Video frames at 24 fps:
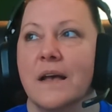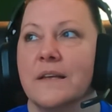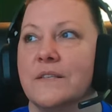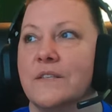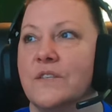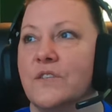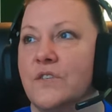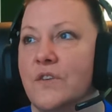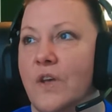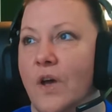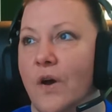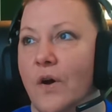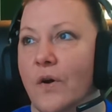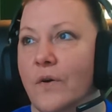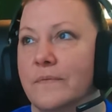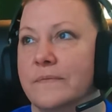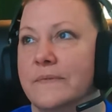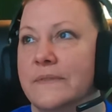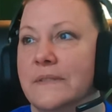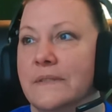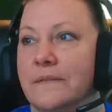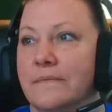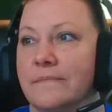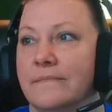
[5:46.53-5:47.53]

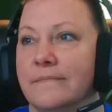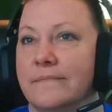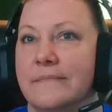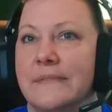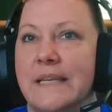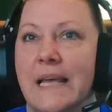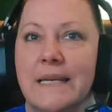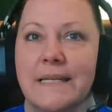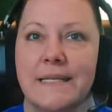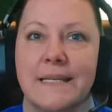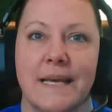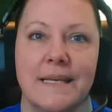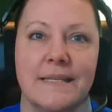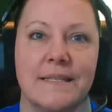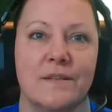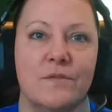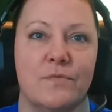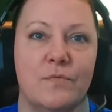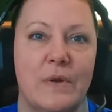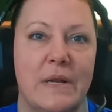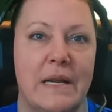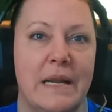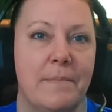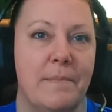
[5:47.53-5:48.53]
So that
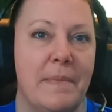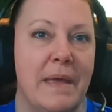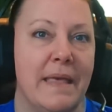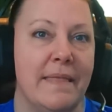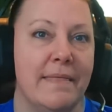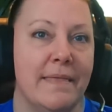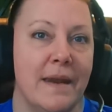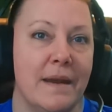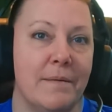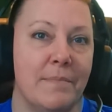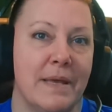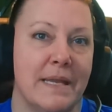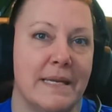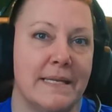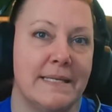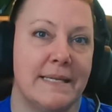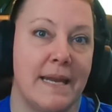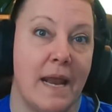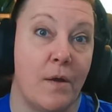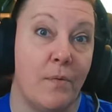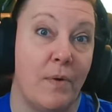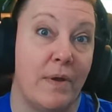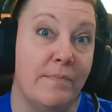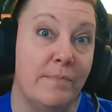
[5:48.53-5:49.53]
doesn't really mean that I'm going to
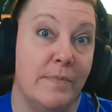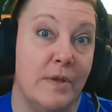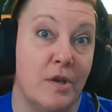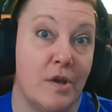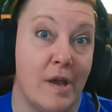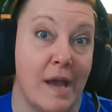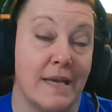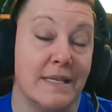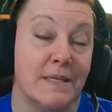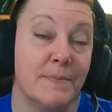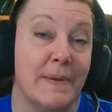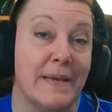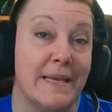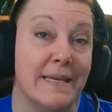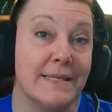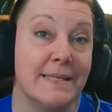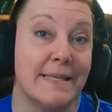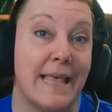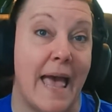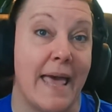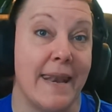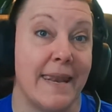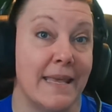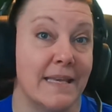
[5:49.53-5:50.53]
stay away from you guys because
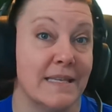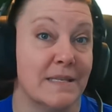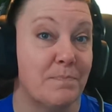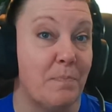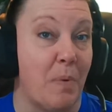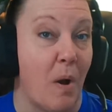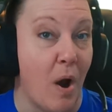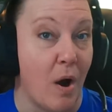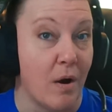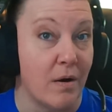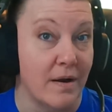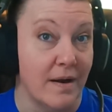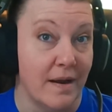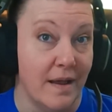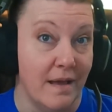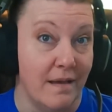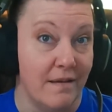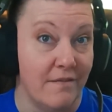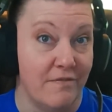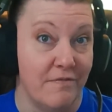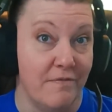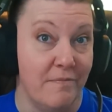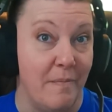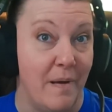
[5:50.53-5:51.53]
that is part
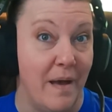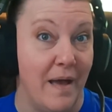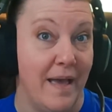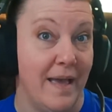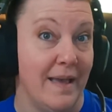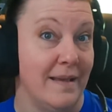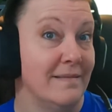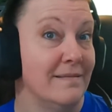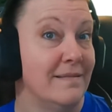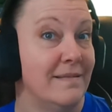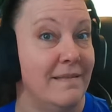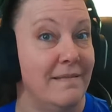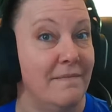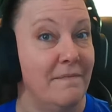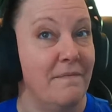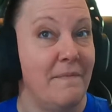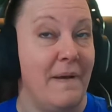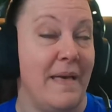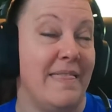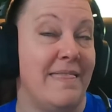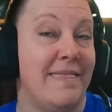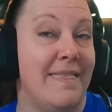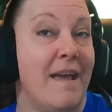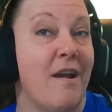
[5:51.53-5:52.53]
of my
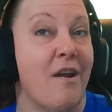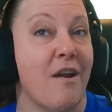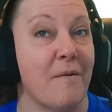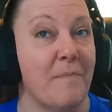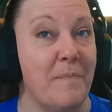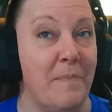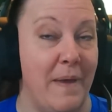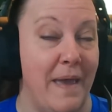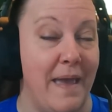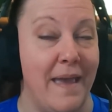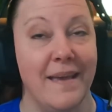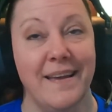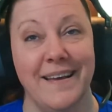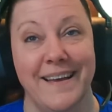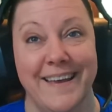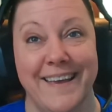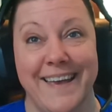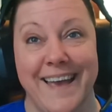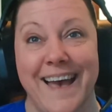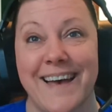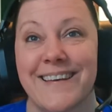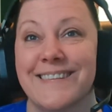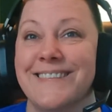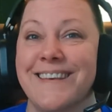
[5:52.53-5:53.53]
my therapy, I
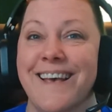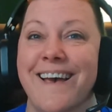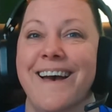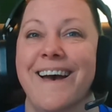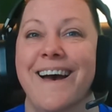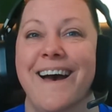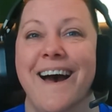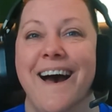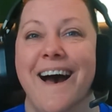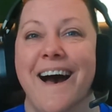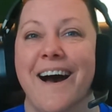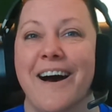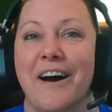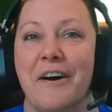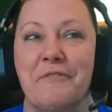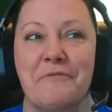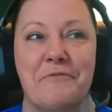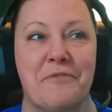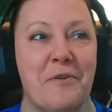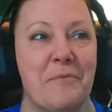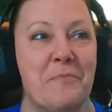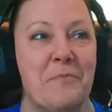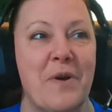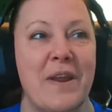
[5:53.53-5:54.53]
guess,
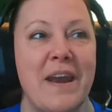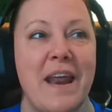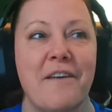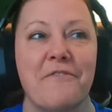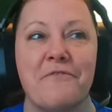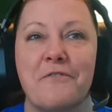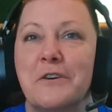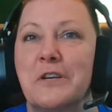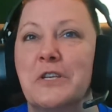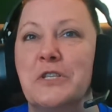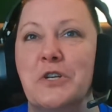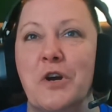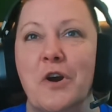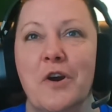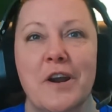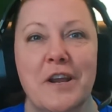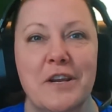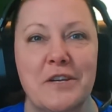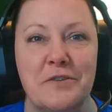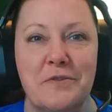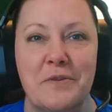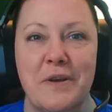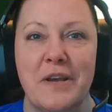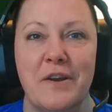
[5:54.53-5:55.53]
from when I first
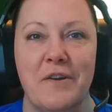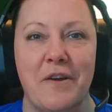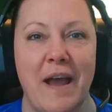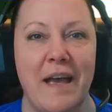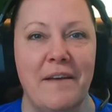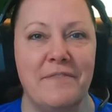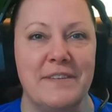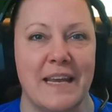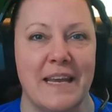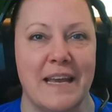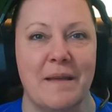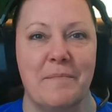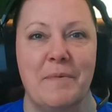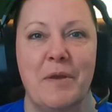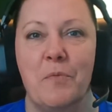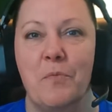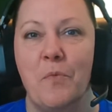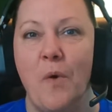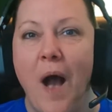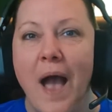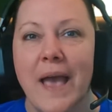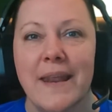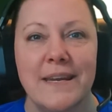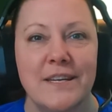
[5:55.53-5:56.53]
started doing crafting. I mean,
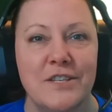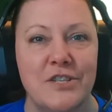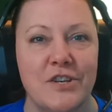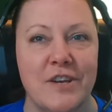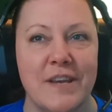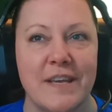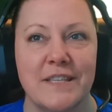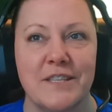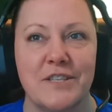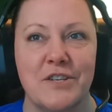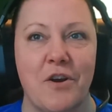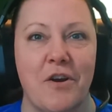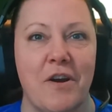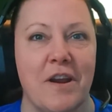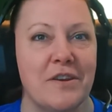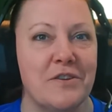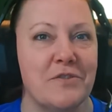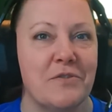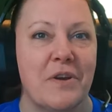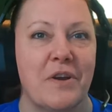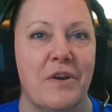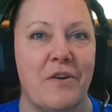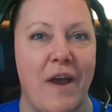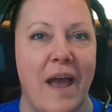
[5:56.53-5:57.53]
why did you get started
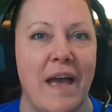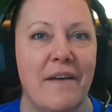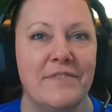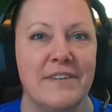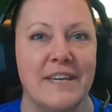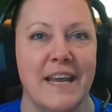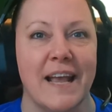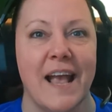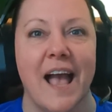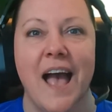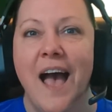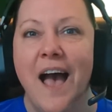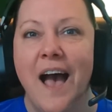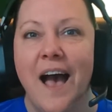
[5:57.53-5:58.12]
doing crafting?